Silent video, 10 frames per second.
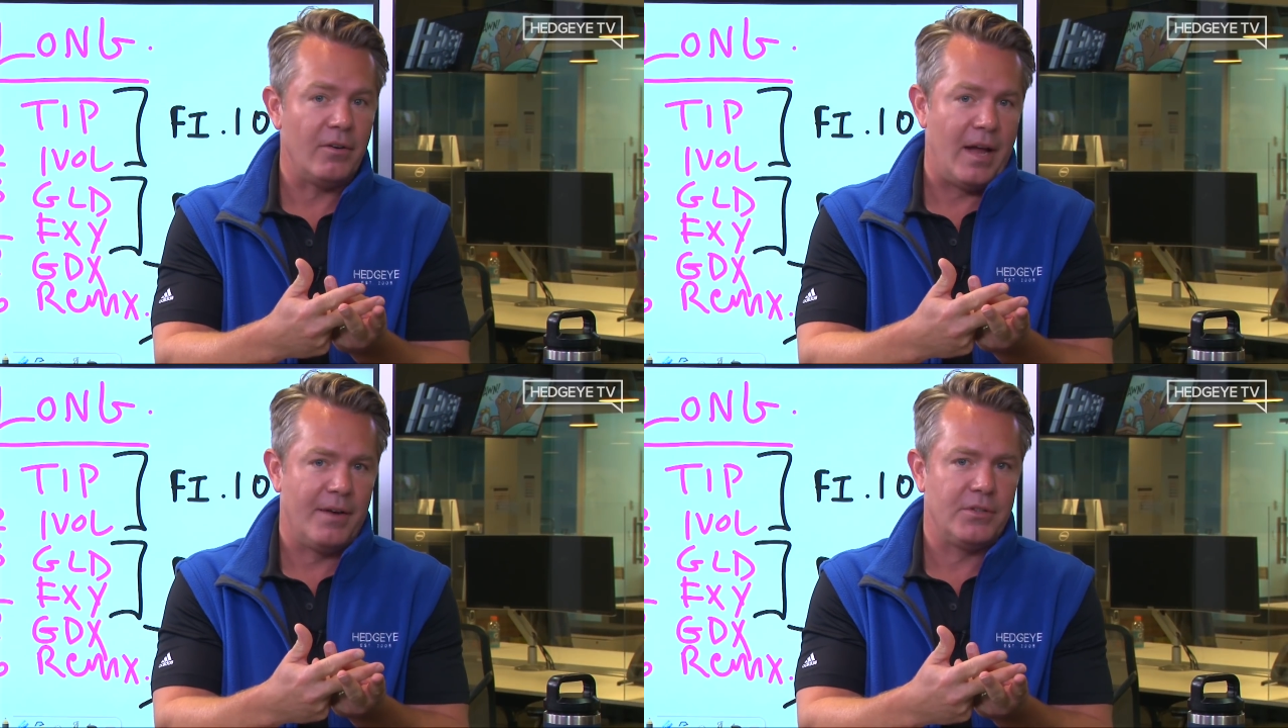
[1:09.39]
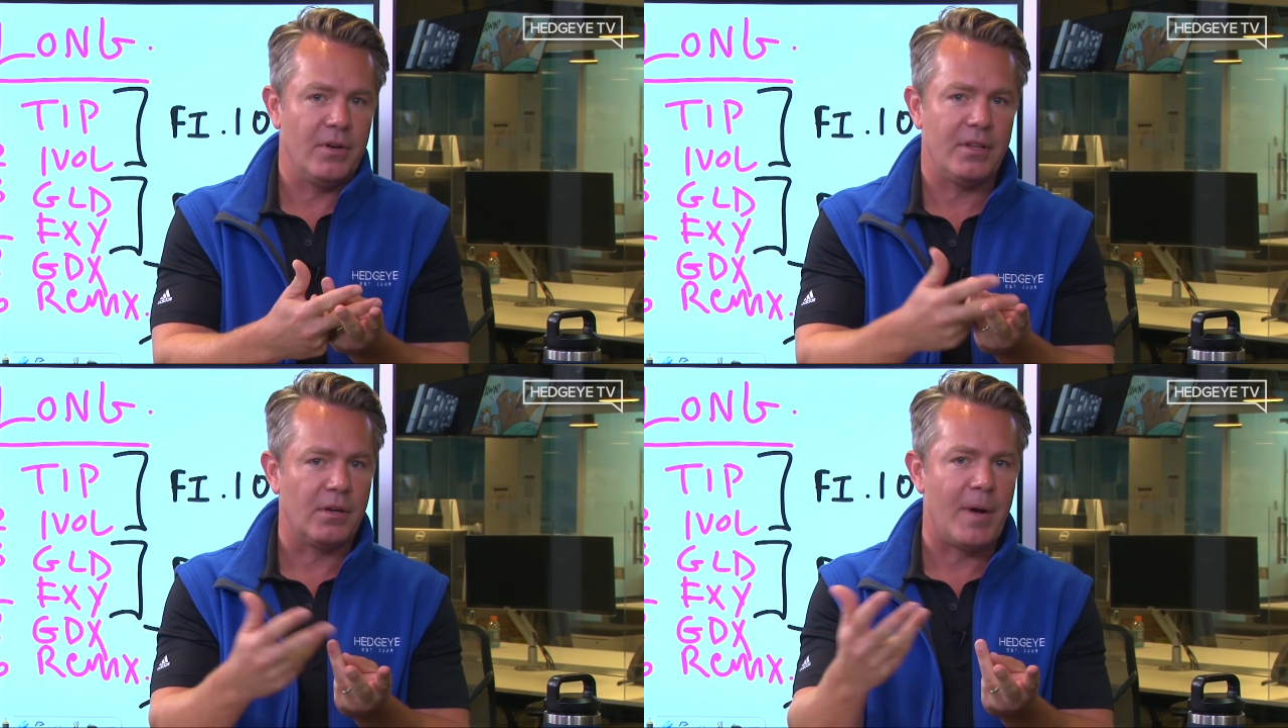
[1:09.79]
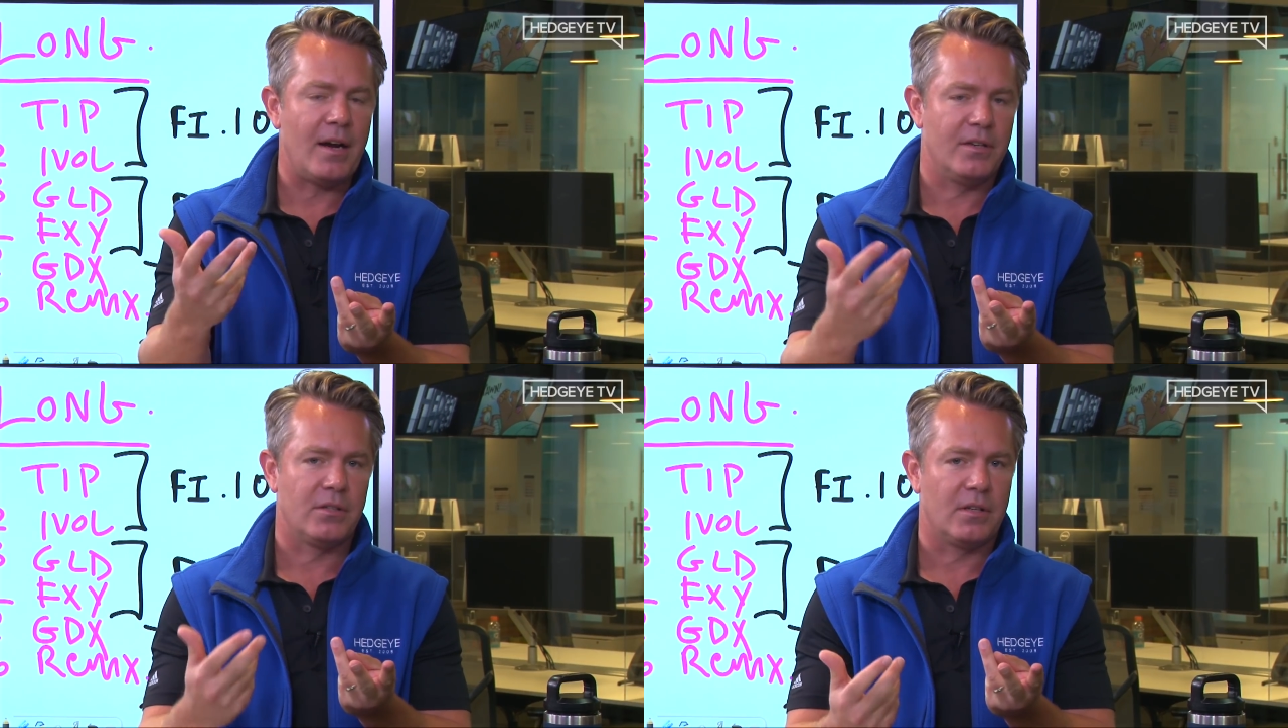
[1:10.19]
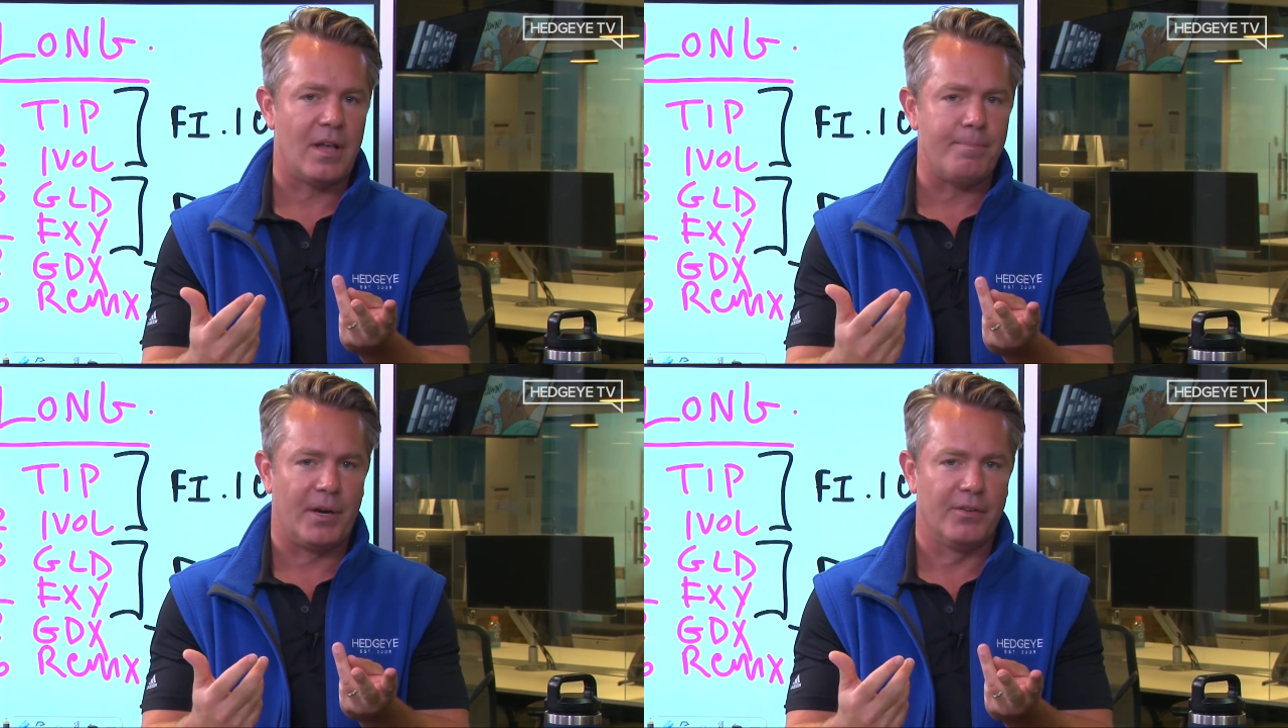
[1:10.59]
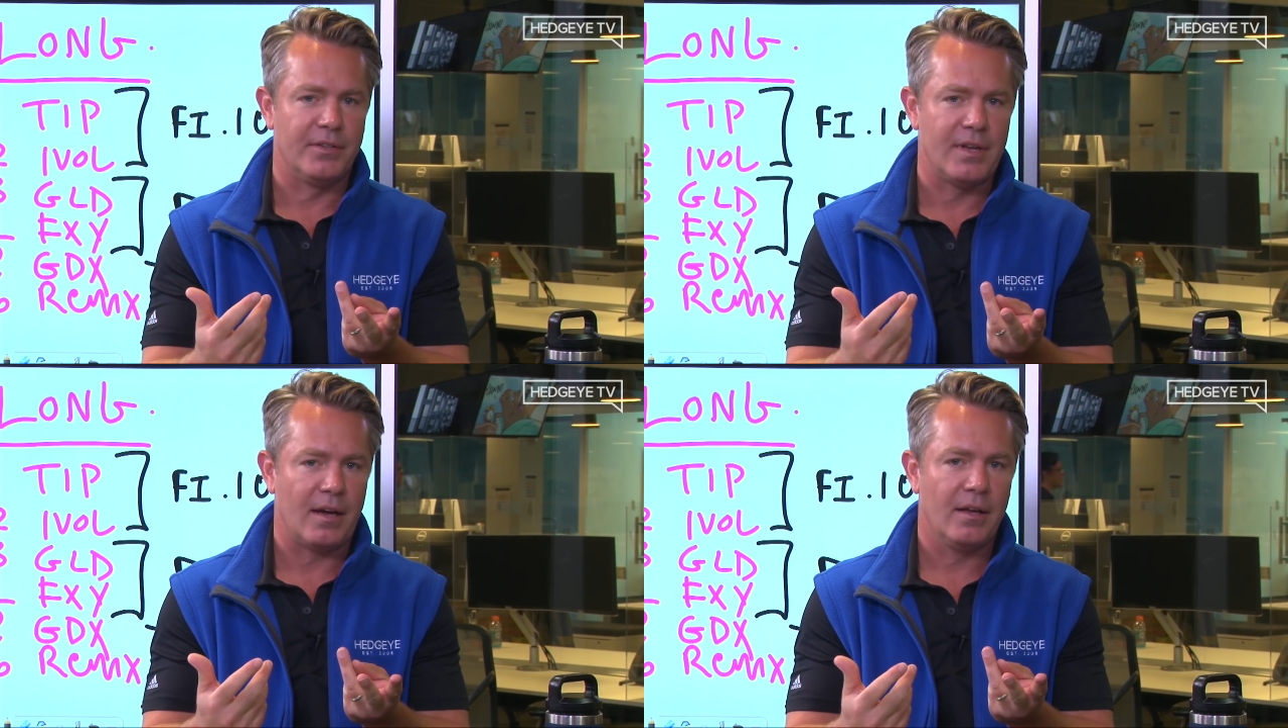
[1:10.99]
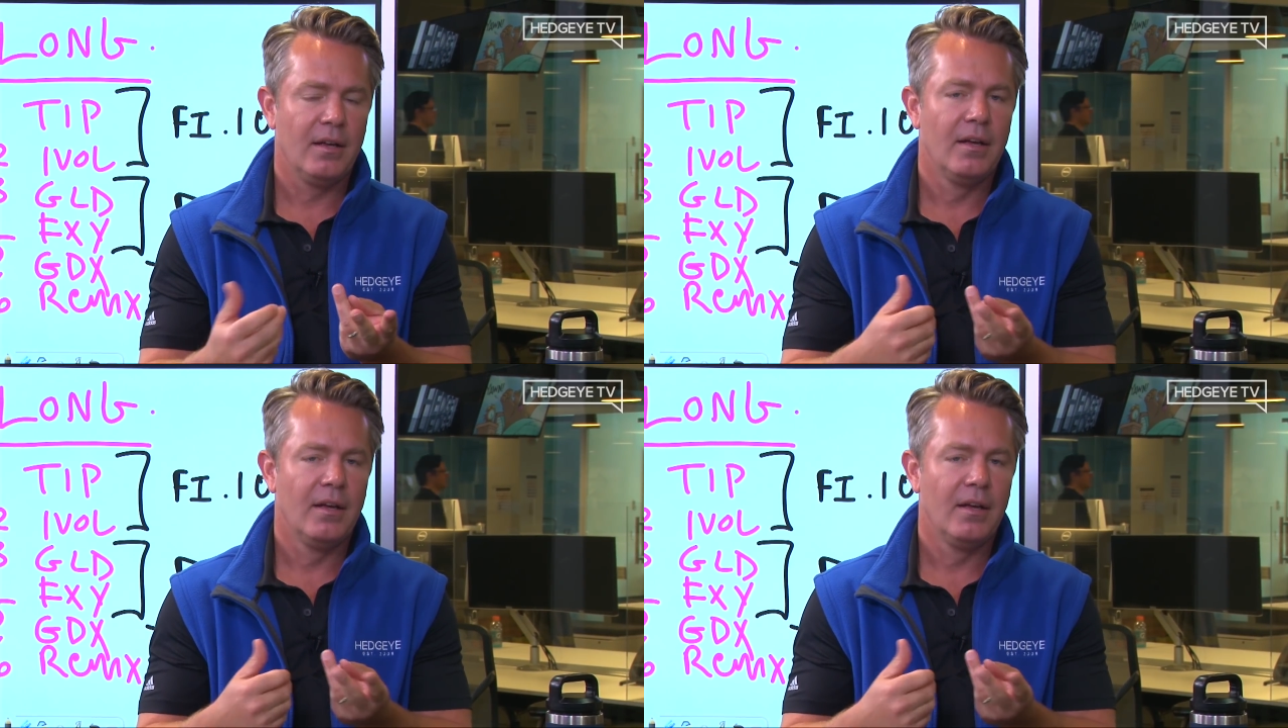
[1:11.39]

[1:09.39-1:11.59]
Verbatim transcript: I don't have to. I think commodities look a lot better than tech.